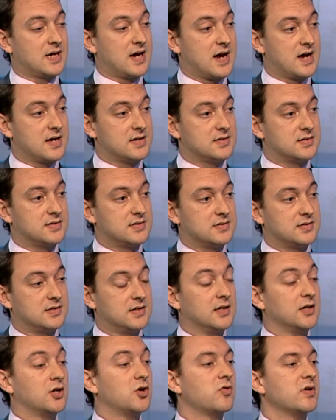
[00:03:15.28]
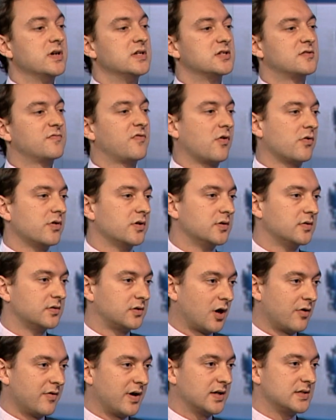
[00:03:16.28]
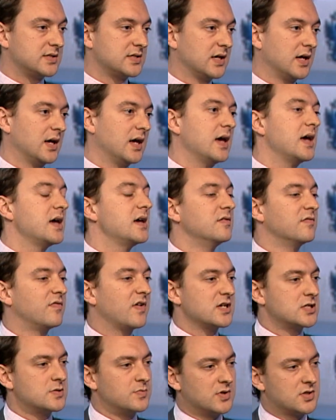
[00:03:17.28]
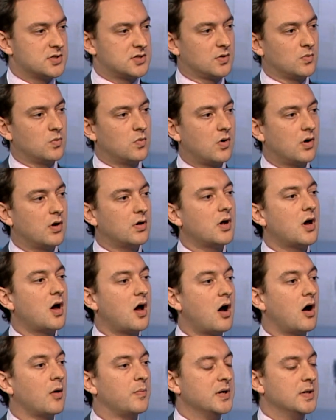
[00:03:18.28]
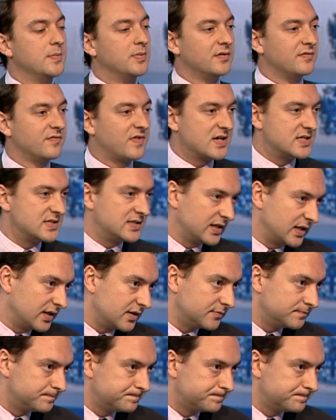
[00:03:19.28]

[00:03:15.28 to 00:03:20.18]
has increased foreign direct investment. So what are people investing in?